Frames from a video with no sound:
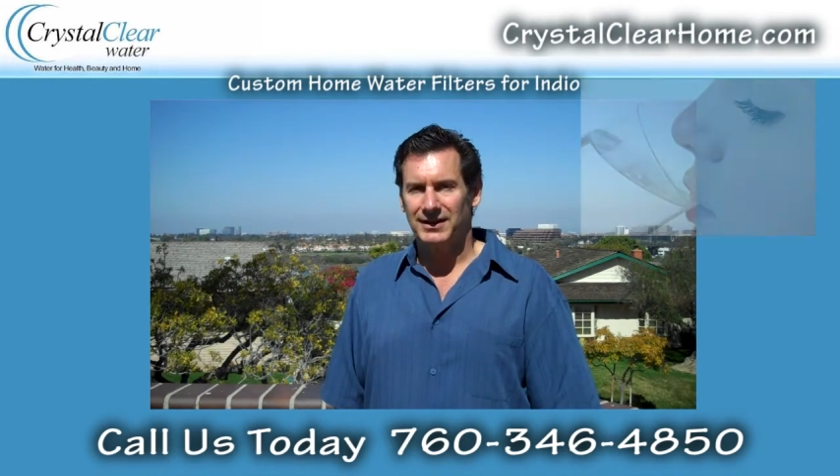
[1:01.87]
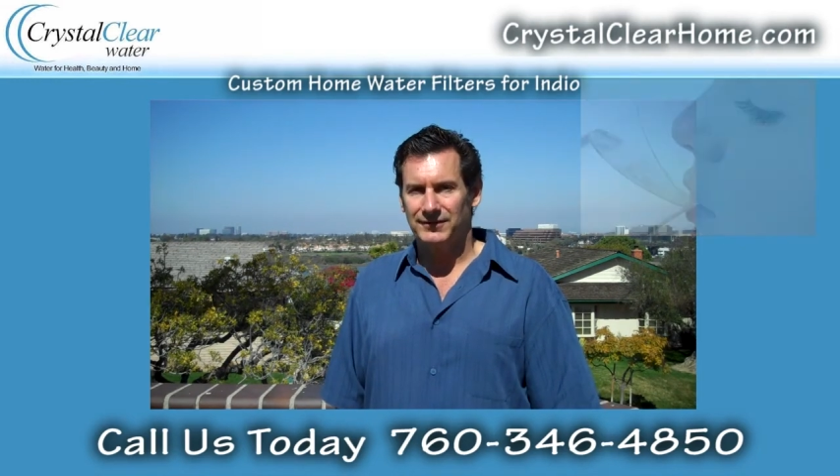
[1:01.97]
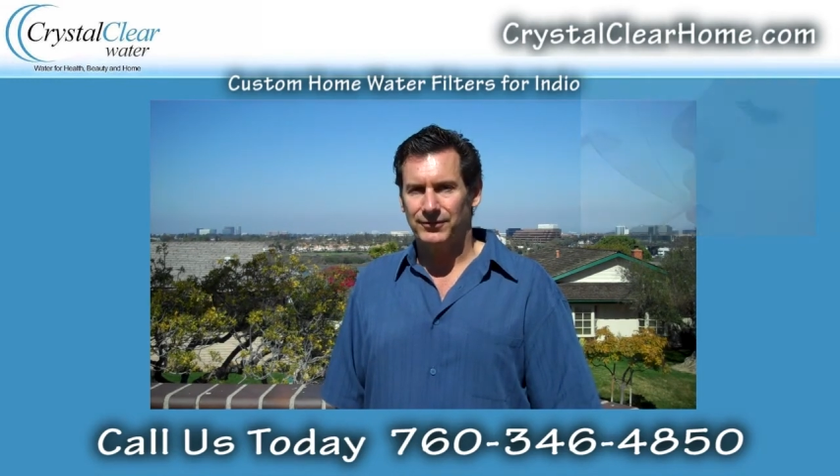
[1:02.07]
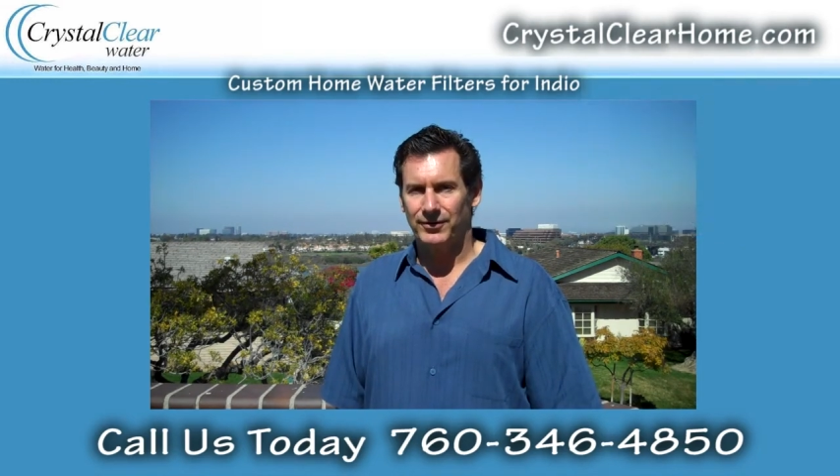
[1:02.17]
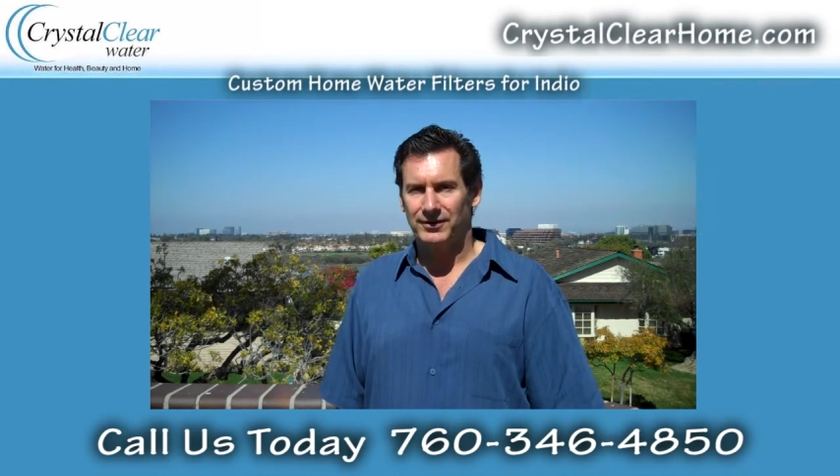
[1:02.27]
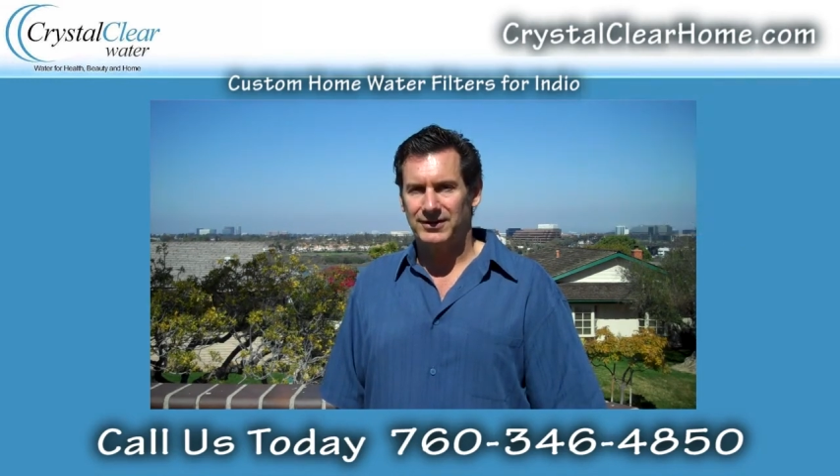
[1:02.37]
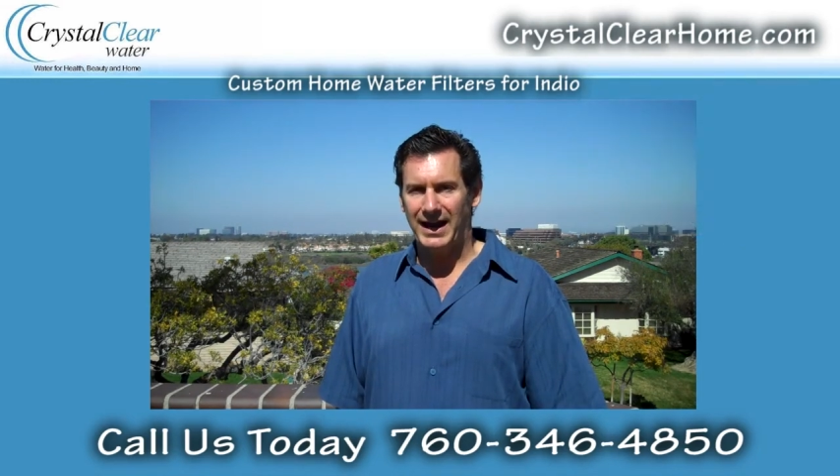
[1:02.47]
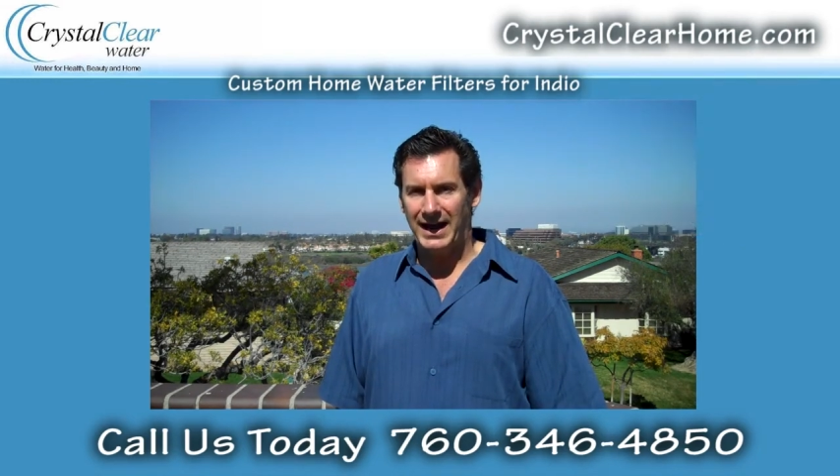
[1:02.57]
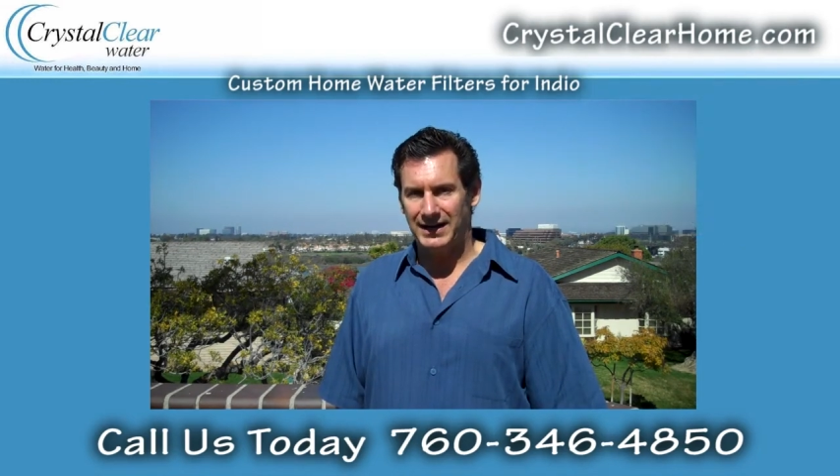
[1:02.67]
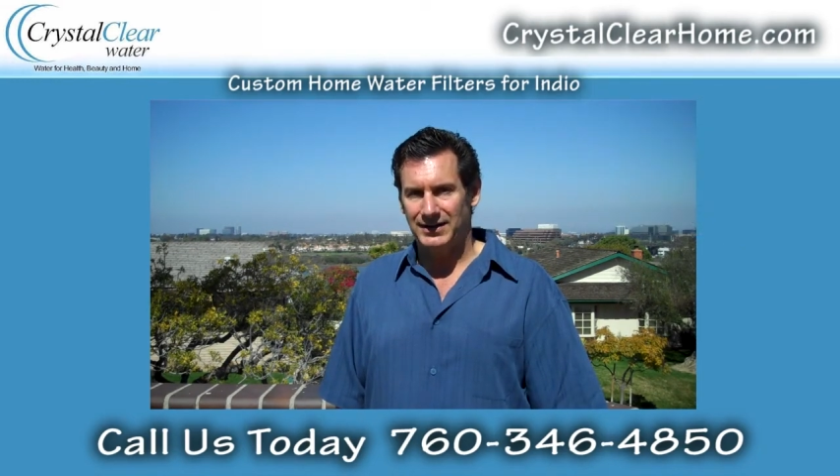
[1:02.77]
forward to
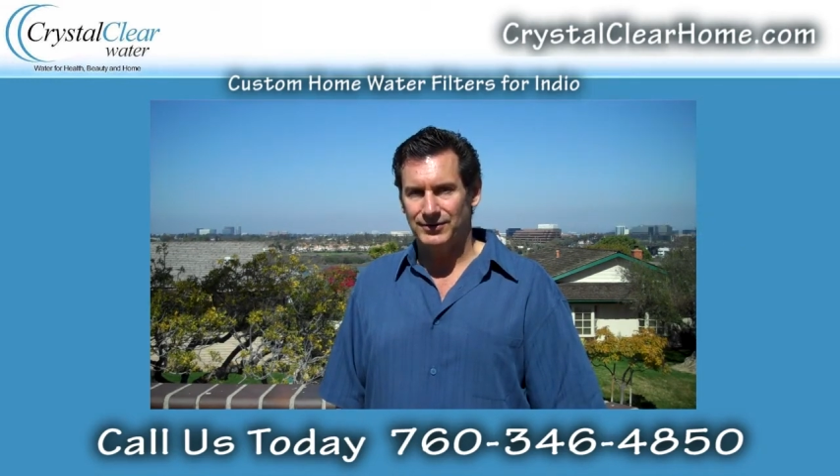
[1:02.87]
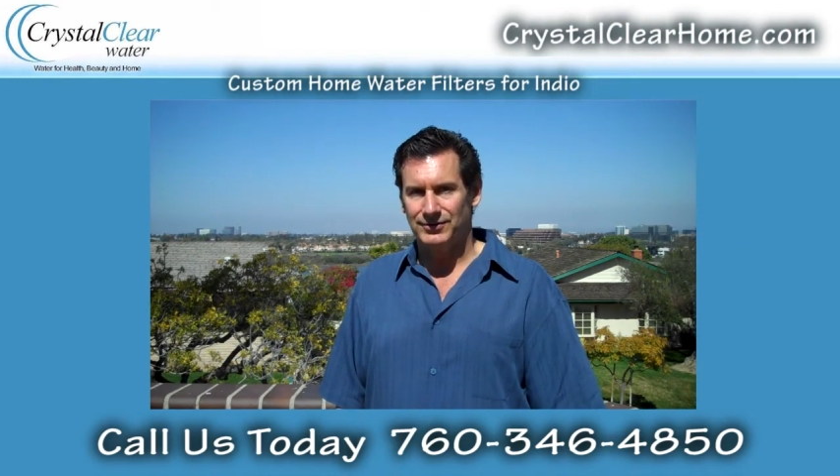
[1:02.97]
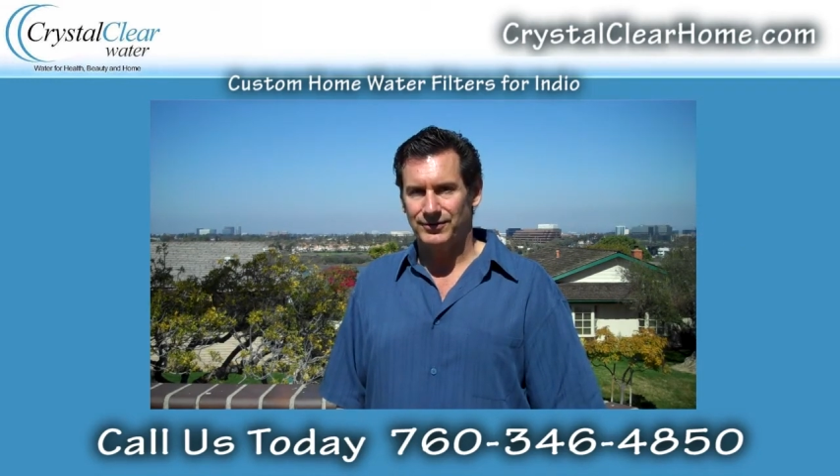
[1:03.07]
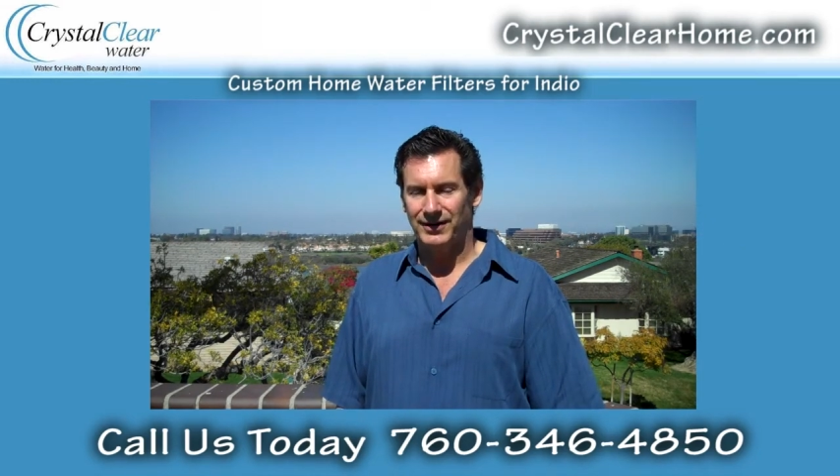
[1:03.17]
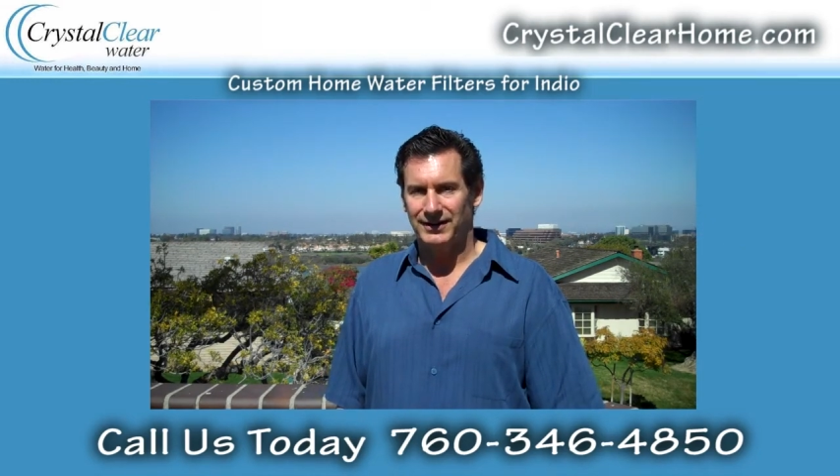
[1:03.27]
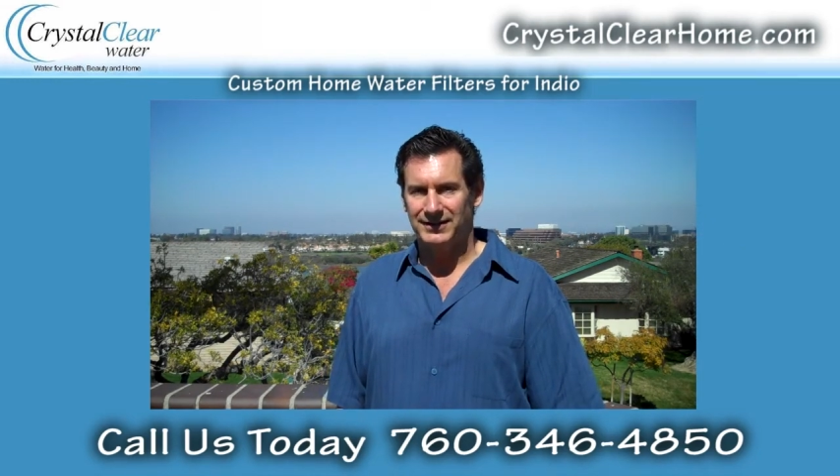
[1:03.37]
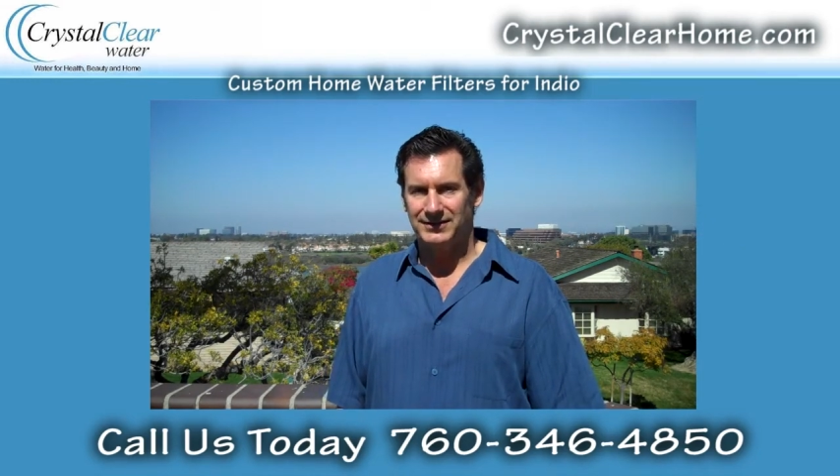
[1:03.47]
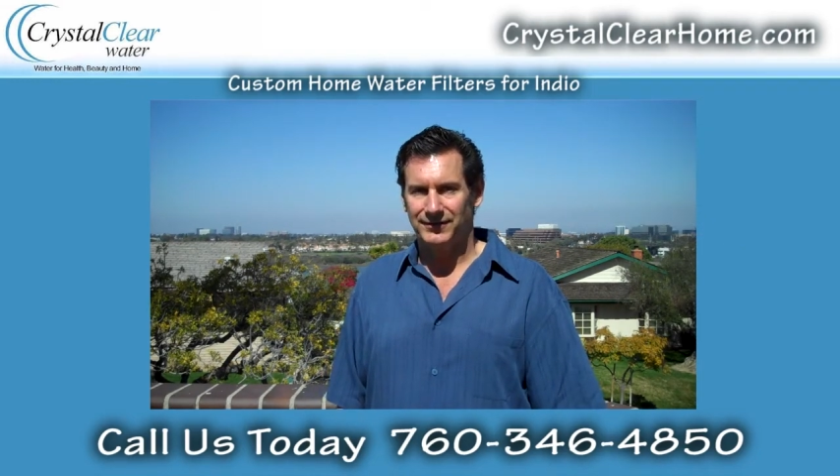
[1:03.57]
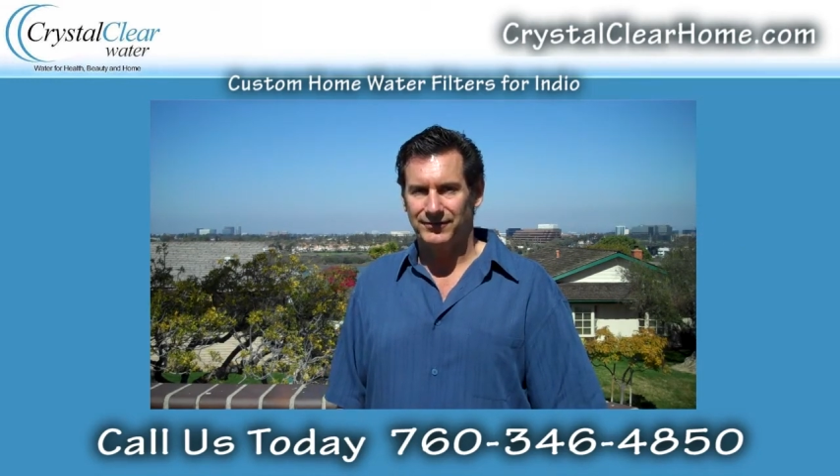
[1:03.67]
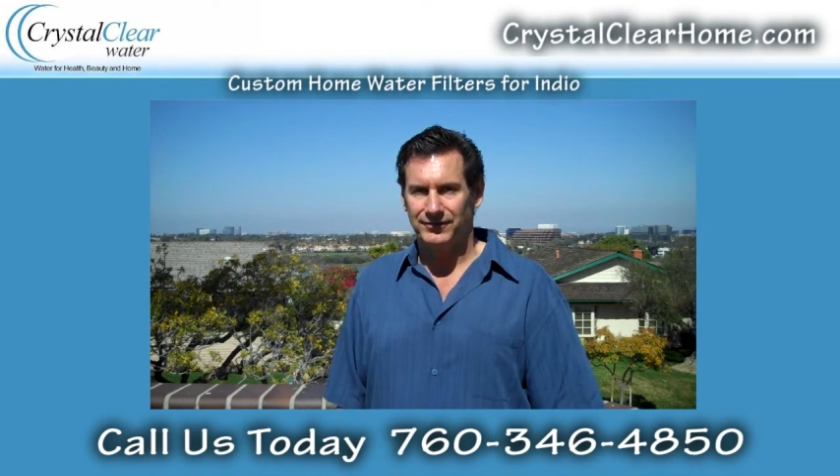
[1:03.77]
adding you to our list of